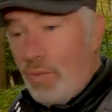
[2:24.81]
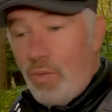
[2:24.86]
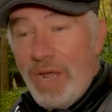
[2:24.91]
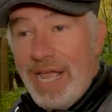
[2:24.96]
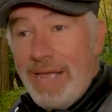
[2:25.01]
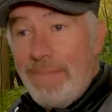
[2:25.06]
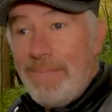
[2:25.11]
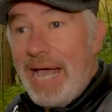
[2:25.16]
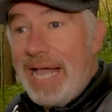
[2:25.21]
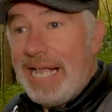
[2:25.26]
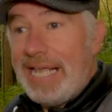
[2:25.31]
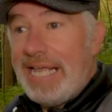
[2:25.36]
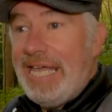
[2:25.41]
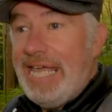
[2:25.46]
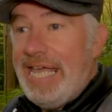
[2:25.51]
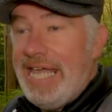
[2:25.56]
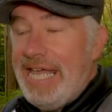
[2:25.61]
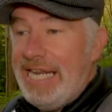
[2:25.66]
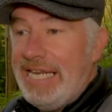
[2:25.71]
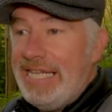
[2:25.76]
way
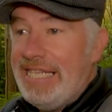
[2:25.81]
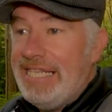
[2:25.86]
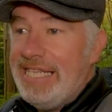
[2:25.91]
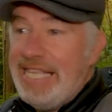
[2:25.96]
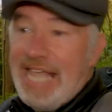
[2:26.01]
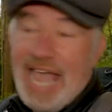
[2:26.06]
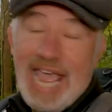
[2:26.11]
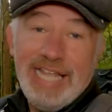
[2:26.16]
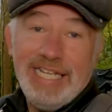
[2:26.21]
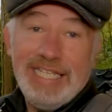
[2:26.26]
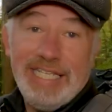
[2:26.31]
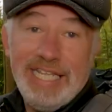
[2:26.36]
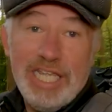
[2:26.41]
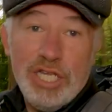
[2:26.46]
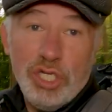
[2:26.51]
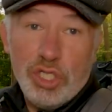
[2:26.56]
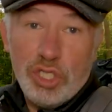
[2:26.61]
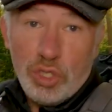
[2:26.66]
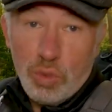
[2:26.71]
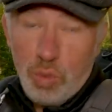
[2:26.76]
back in
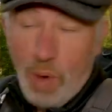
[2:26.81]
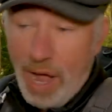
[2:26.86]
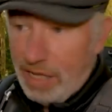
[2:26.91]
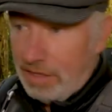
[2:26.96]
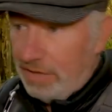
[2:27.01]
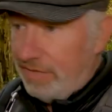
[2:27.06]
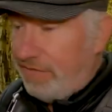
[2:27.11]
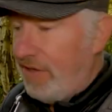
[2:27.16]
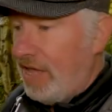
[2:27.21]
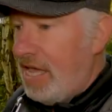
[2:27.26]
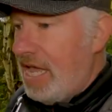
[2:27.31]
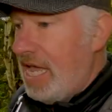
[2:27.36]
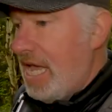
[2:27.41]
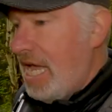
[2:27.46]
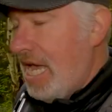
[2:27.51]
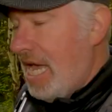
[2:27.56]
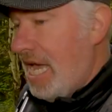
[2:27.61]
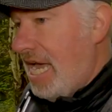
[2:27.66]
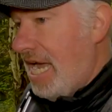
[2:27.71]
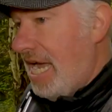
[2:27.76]
1812,
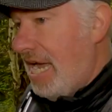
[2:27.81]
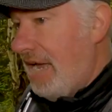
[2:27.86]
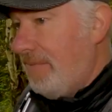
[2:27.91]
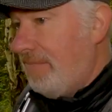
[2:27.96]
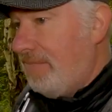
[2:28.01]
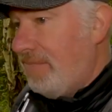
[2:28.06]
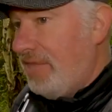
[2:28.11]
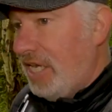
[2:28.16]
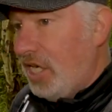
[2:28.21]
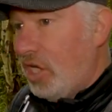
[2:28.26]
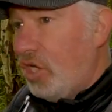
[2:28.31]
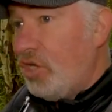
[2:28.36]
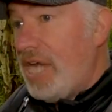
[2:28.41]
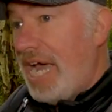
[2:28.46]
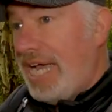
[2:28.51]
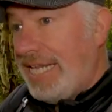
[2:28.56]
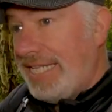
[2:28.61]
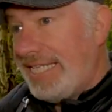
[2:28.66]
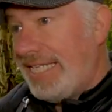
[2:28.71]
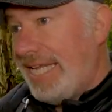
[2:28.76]
the
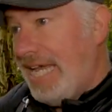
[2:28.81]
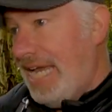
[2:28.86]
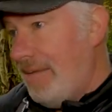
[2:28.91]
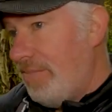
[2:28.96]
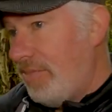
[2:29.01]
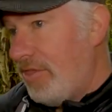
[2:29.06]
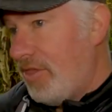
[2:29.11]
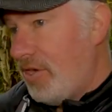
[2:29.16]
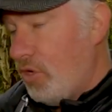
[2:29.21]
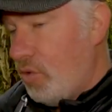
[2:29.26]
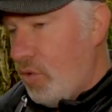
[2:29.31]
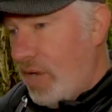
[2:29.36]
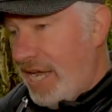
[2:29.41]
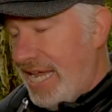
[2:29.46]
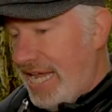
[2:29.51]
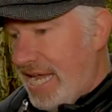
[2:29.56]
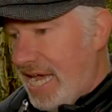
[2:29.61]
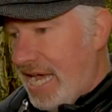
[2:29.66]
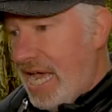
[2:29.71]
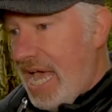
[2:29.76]
Luddites came through
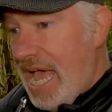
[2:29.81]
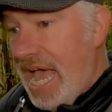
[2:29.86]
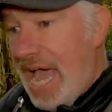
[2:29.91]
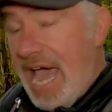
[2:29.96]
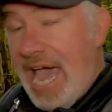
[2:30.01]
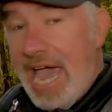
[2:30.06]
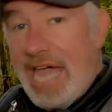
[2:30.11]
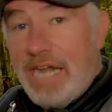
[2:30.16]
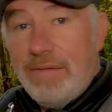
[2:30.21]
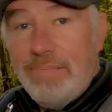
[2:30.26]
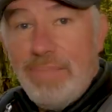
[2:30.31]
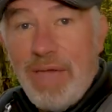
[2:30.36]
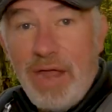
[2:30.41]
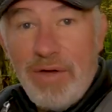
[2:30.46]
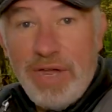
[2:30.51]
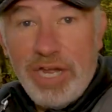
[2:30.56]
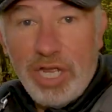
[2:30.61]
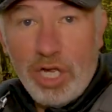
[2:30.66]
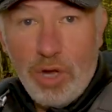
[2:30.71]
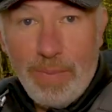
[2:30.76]
here and
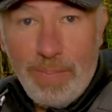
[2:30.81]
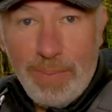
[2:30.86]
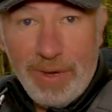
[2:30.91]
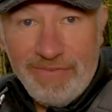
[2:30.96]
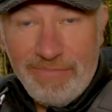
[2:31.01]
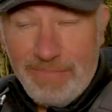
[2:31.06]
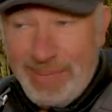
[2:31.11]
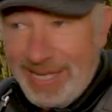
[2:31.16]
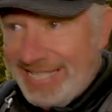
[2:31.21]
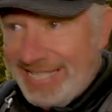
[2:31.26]
buried a couple of